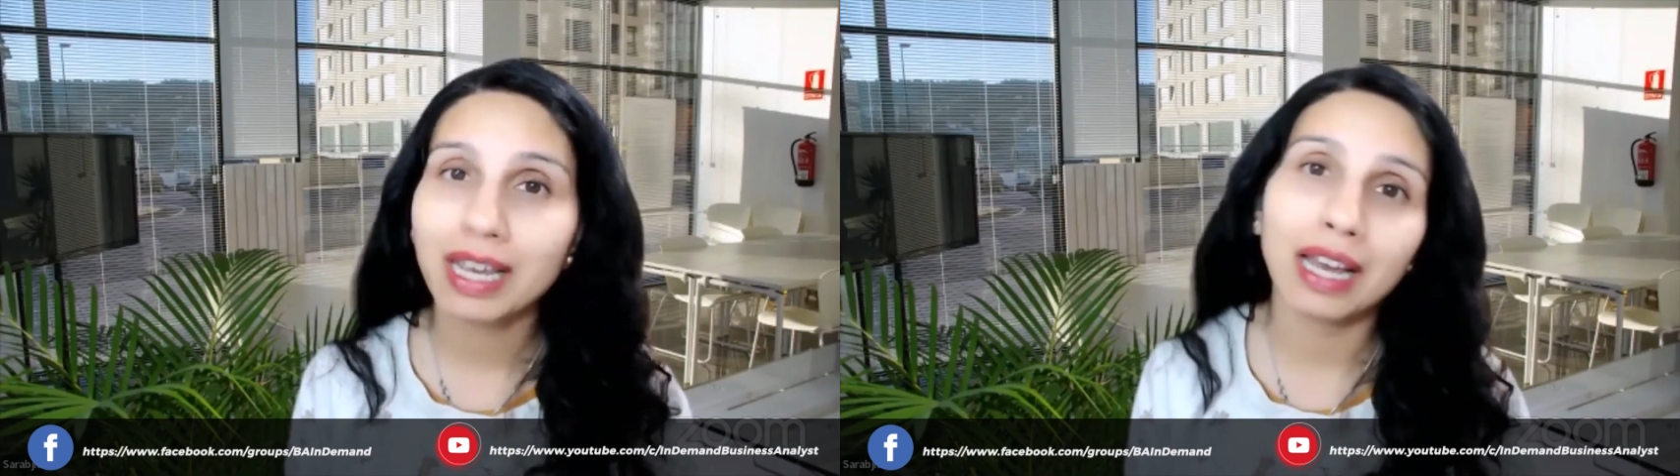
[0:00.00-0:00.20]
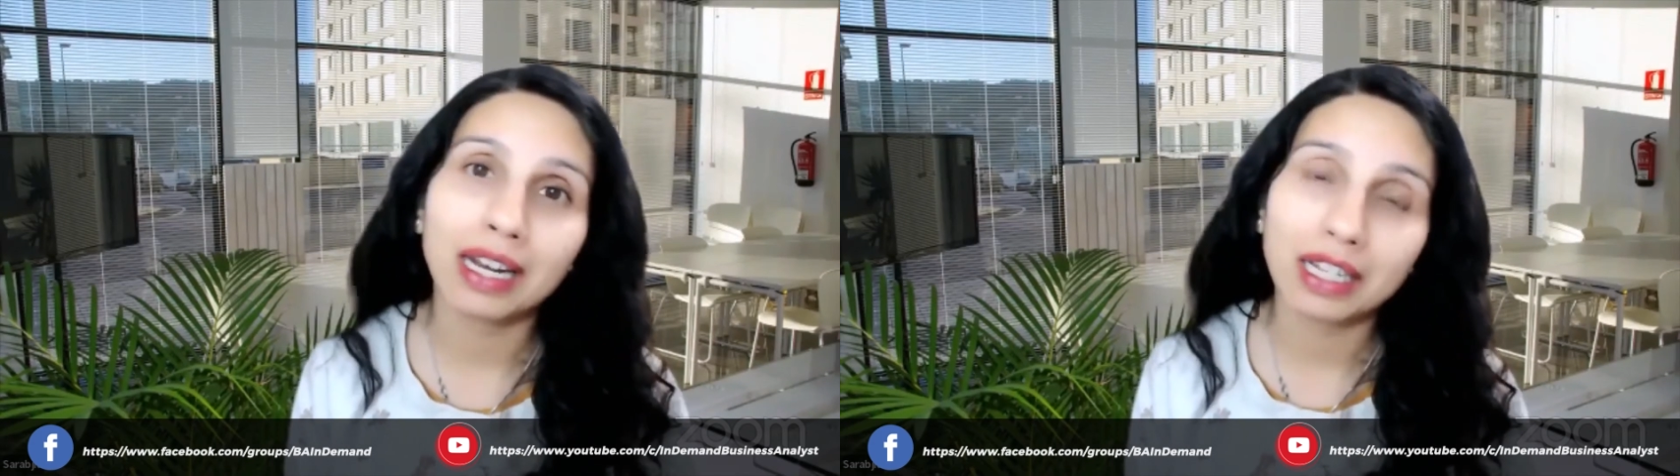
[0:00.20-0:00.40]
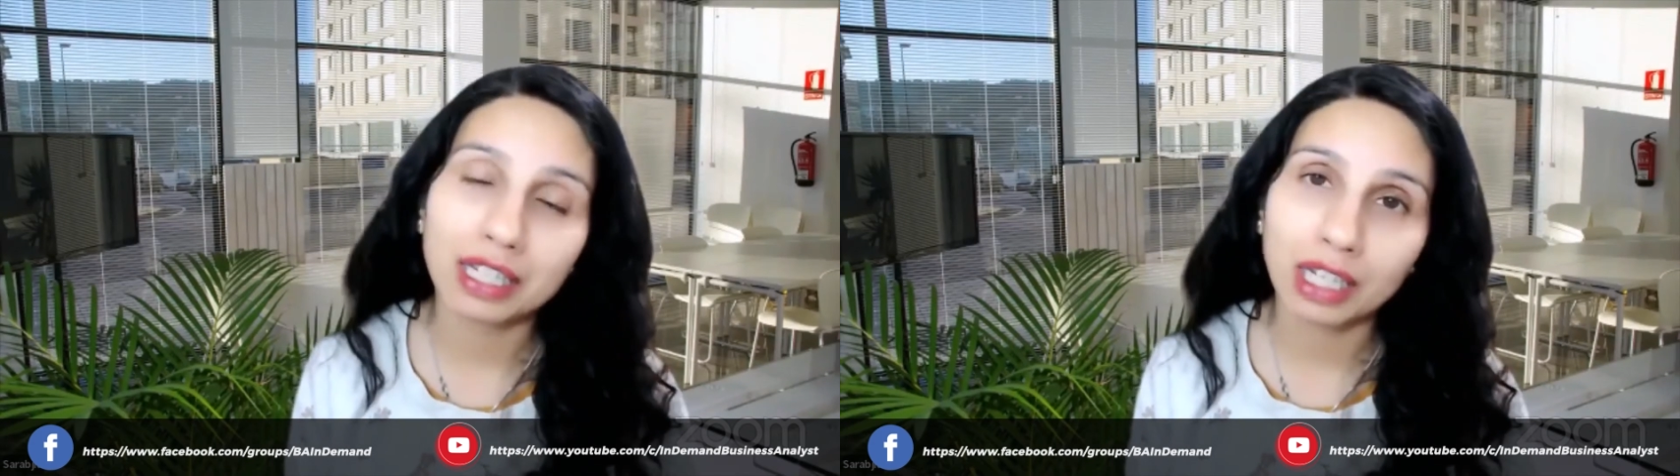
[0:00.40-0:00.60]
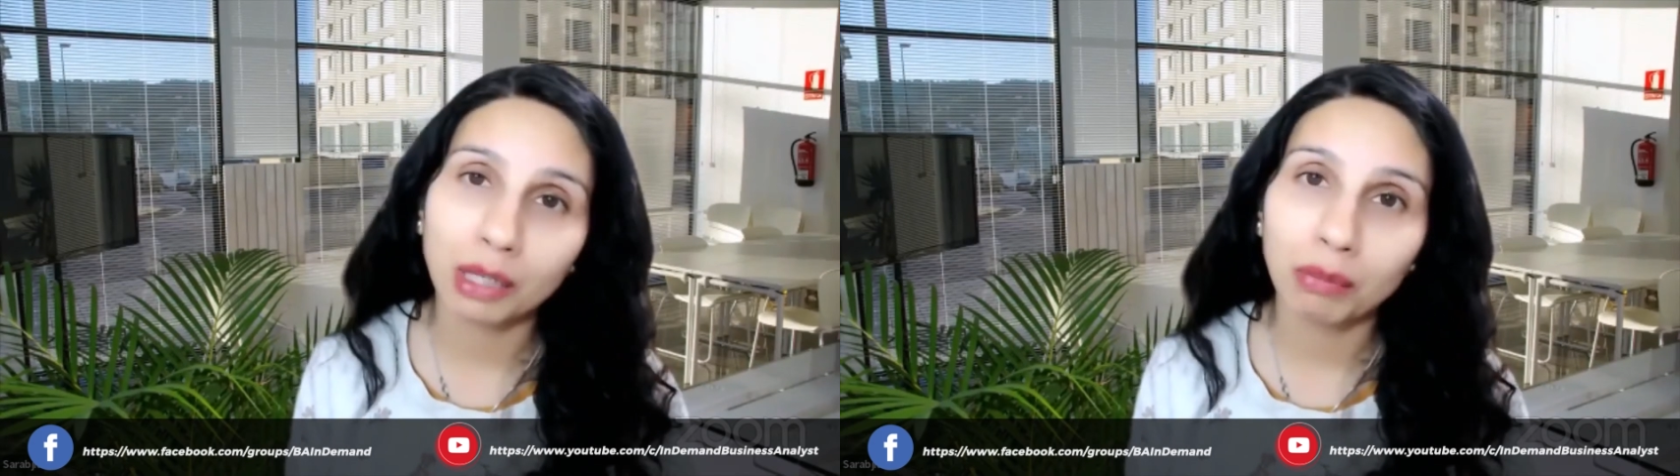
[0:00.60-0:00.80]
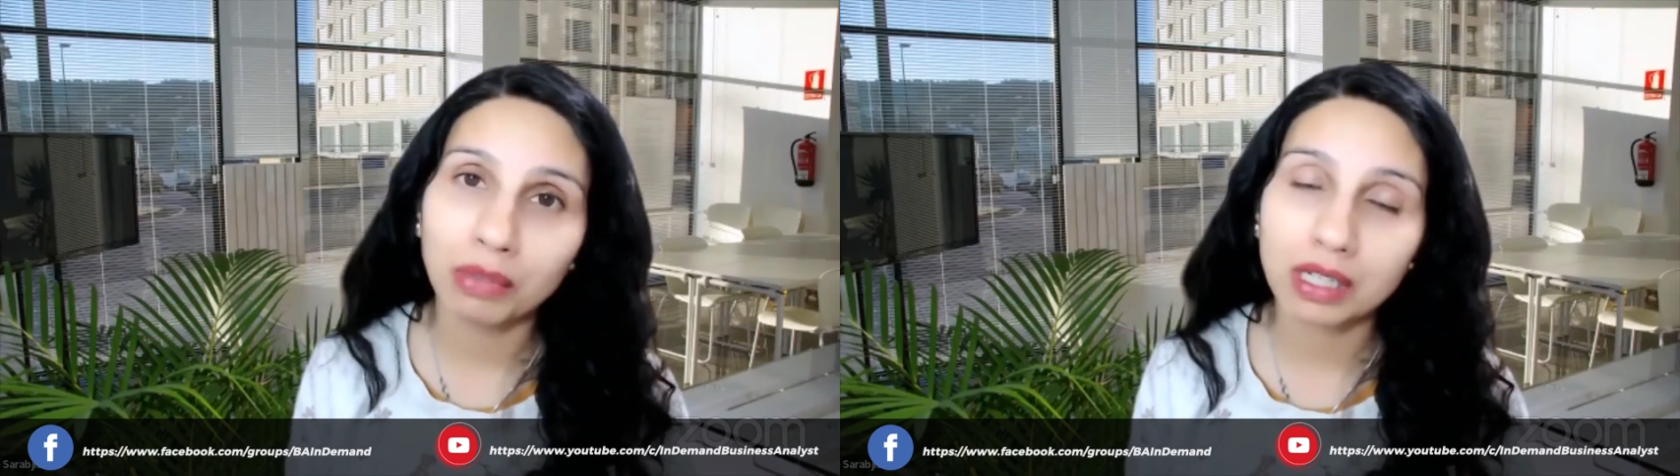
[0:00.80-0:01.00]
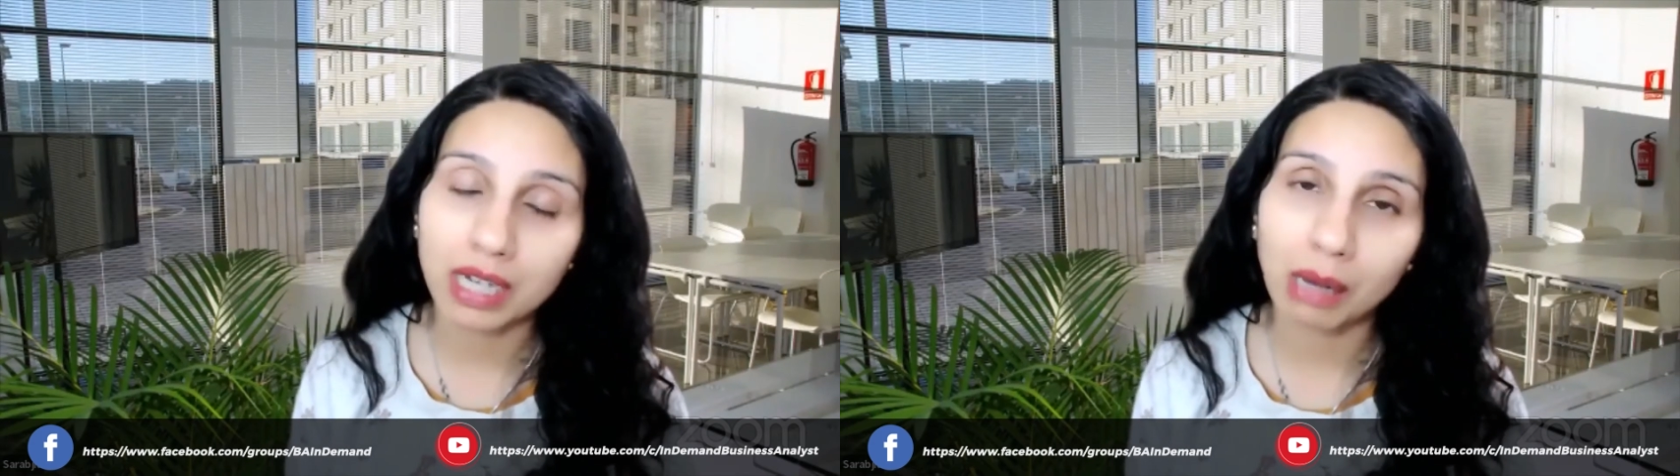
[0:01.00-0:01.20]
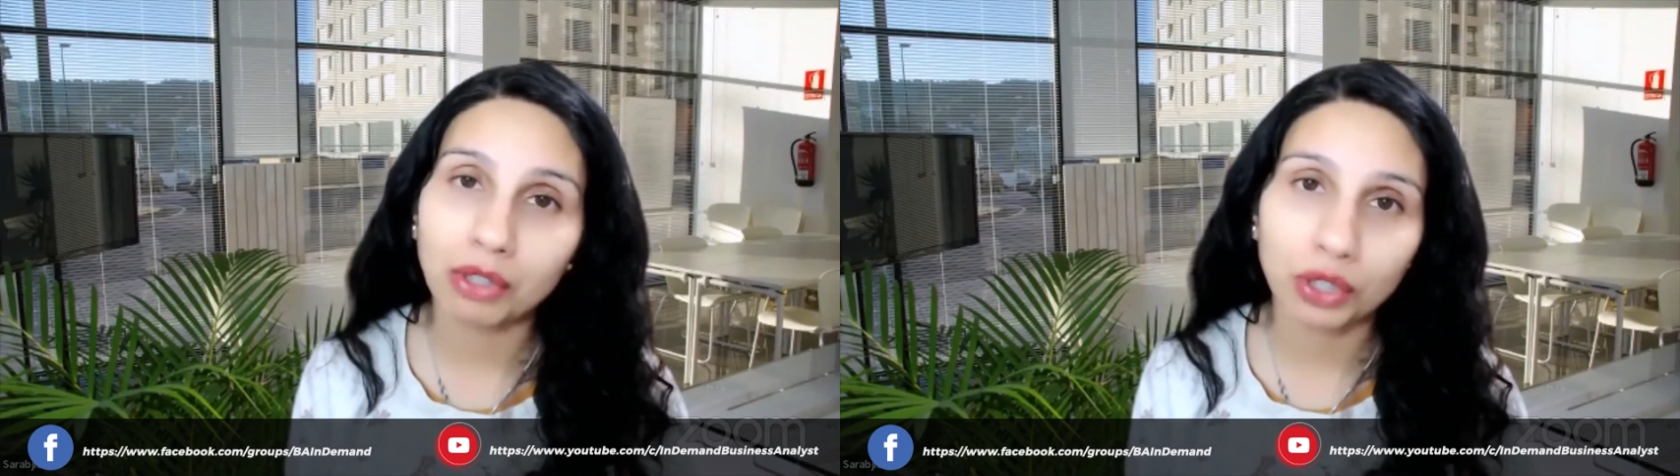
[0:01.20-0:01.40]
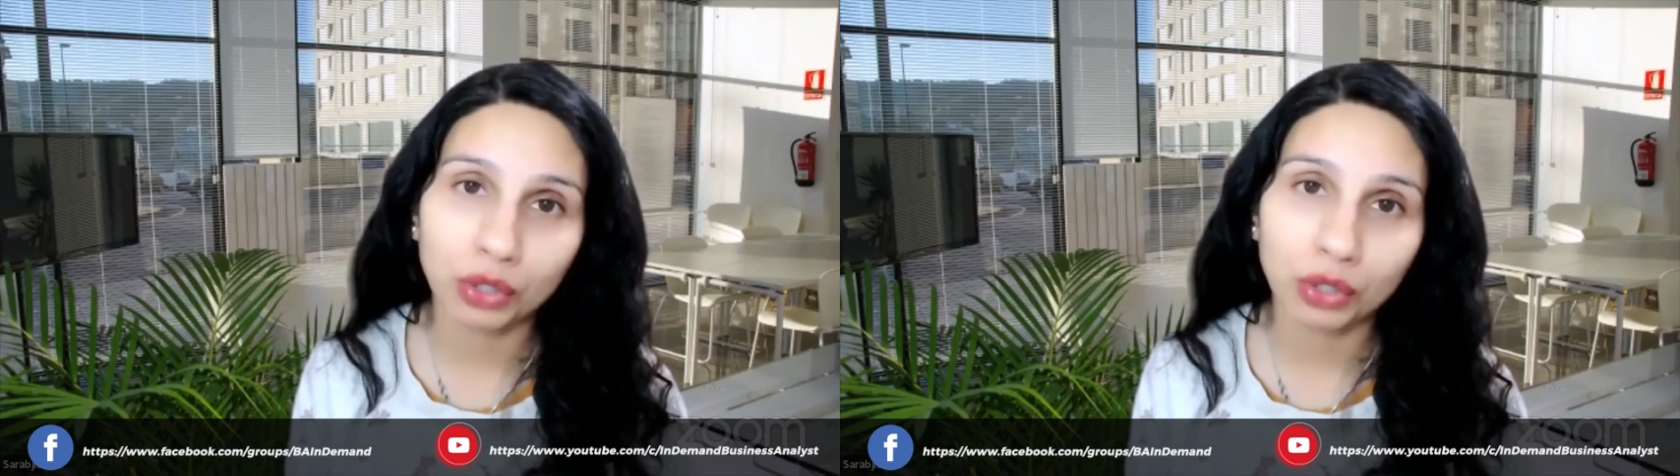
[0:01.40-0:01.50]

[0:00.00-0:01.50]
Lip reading: and establish